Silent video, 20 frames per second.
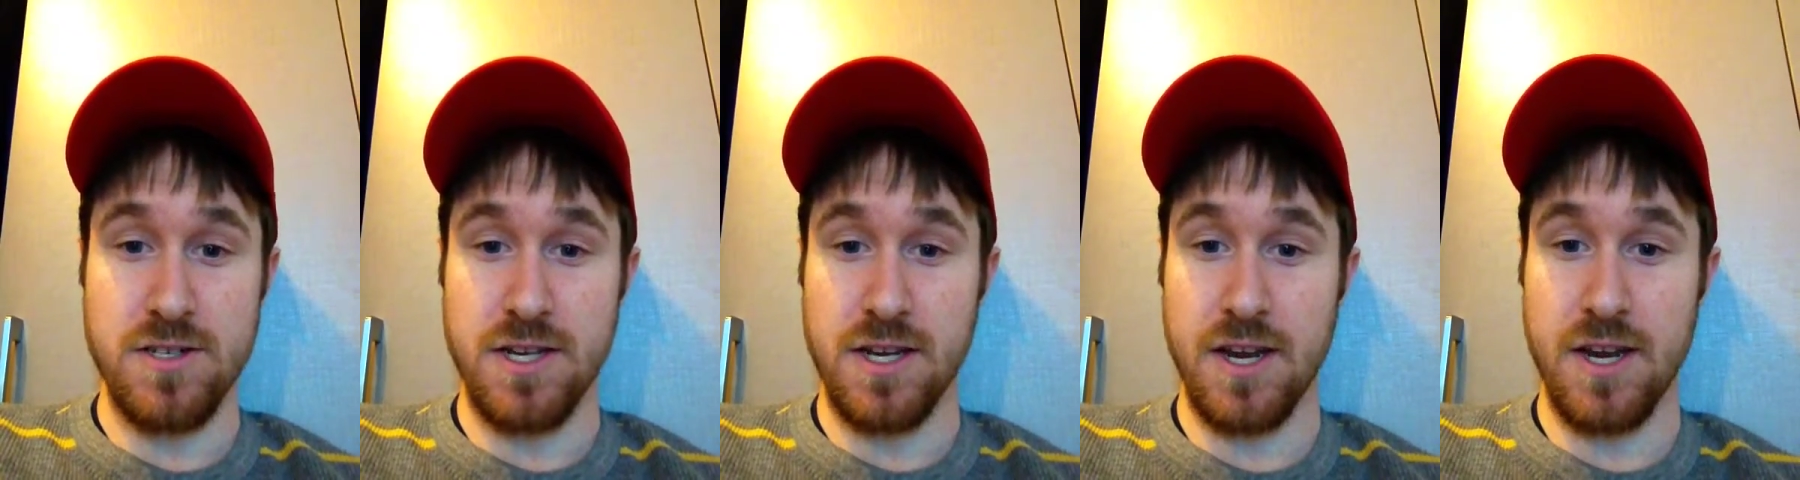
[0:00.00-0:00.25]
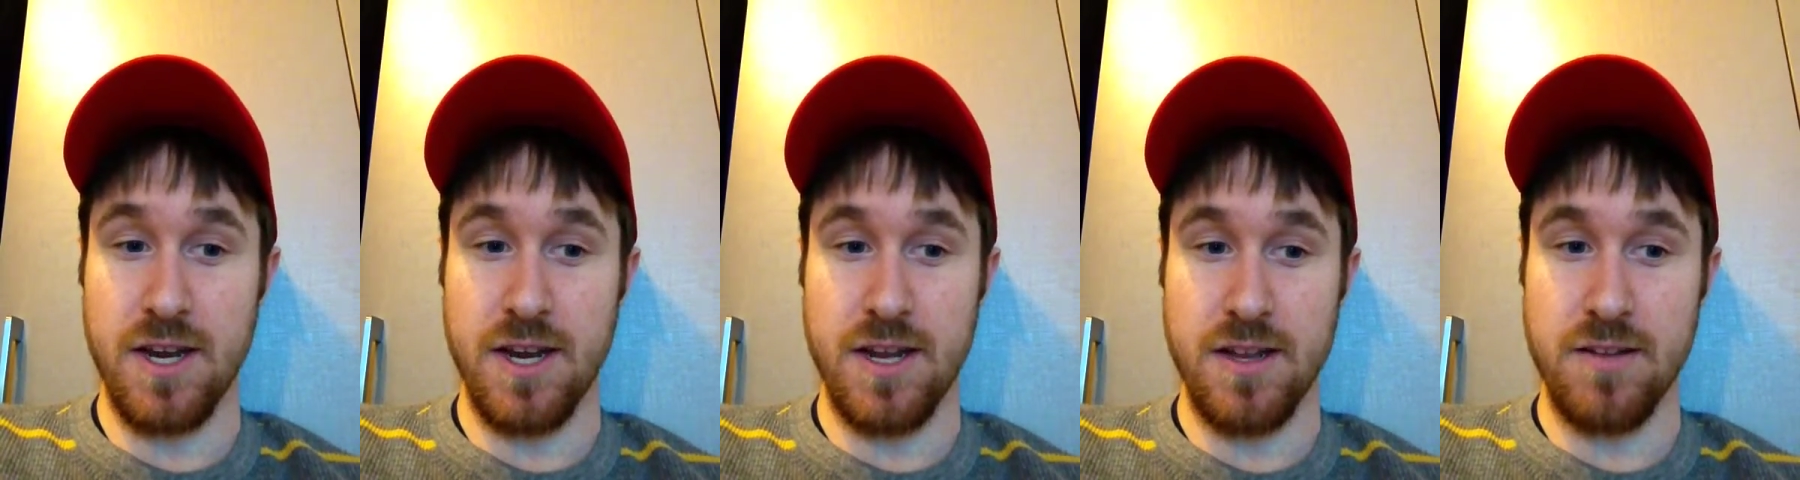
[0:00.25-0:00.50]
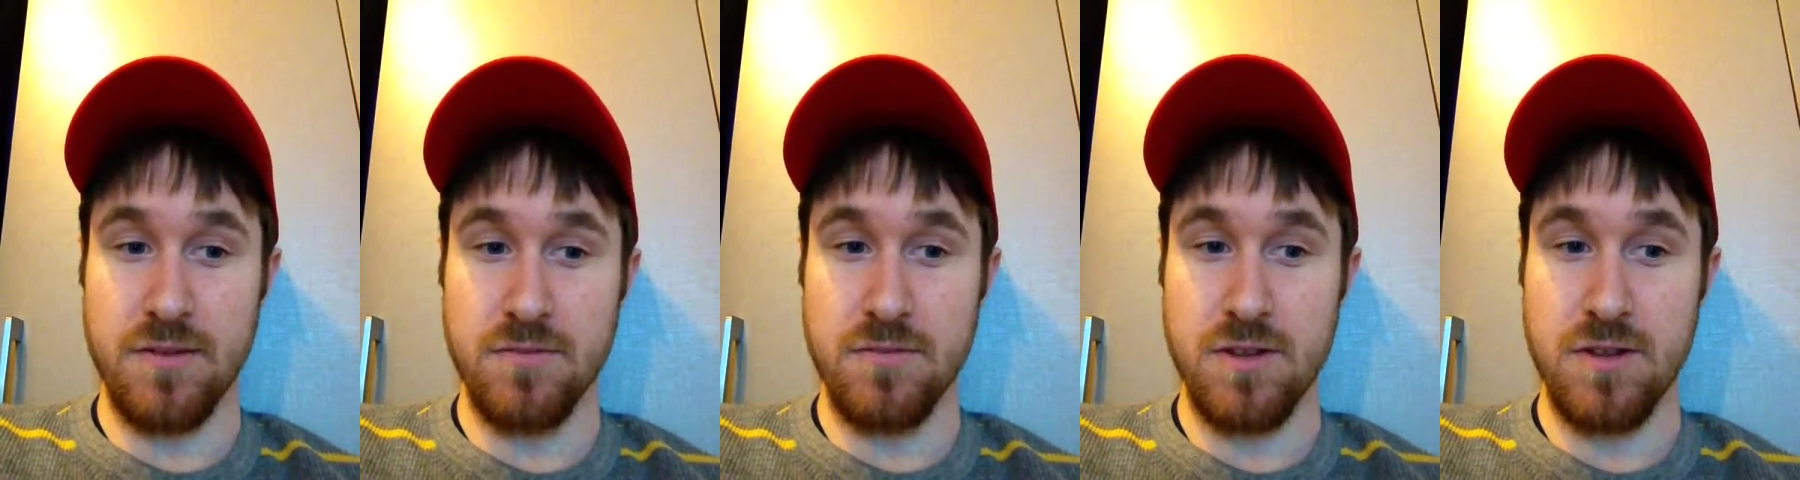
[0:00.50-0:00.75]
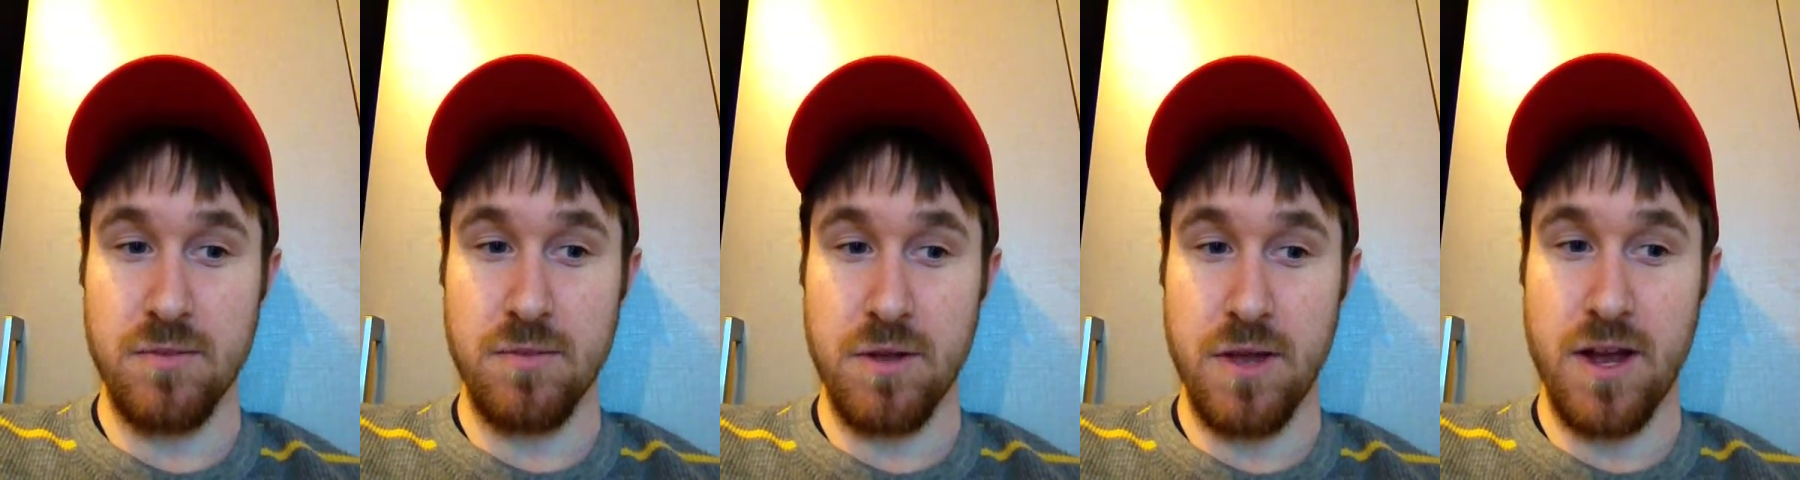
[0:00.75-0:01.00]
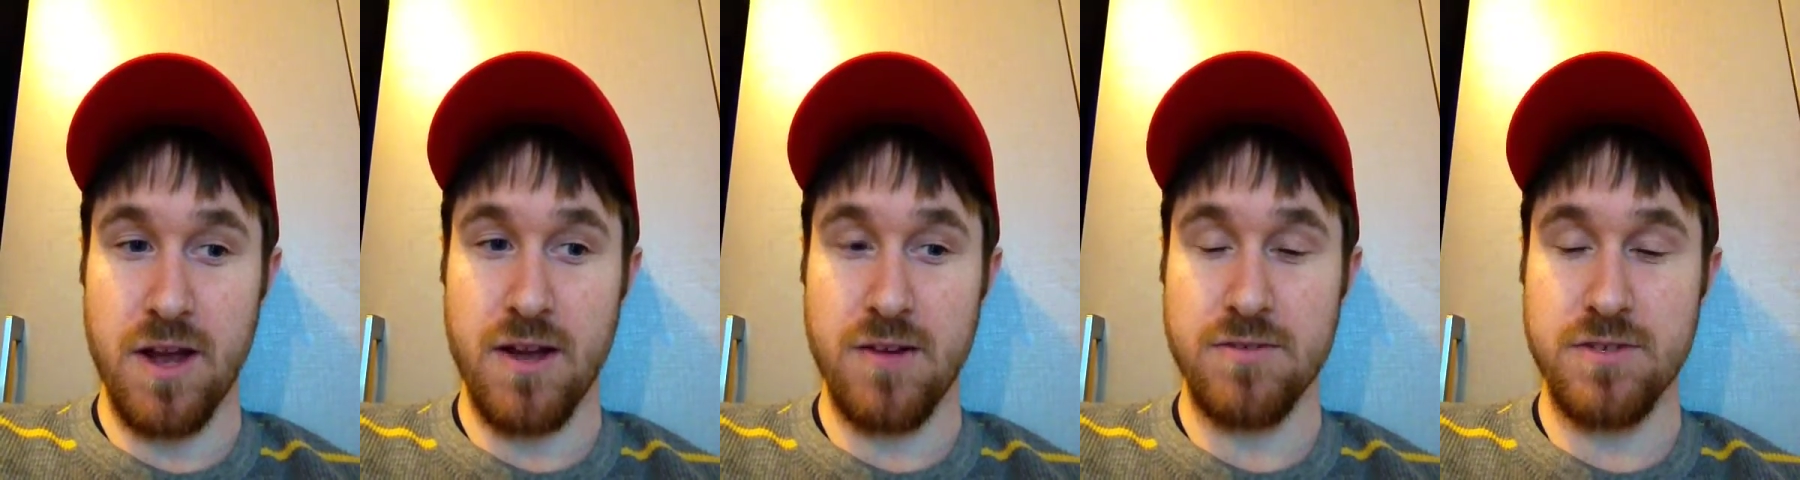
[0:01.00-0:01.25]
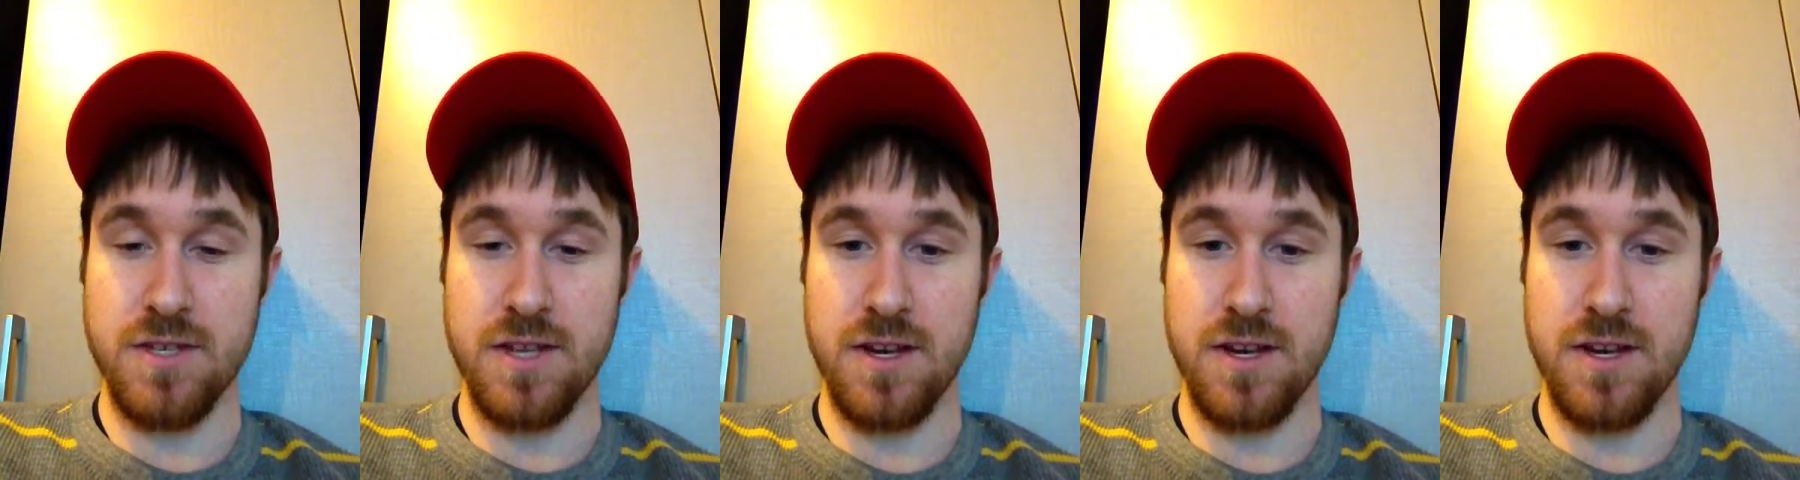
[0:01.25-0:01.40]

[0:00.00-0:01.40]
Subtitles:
that can get them to the playoffs.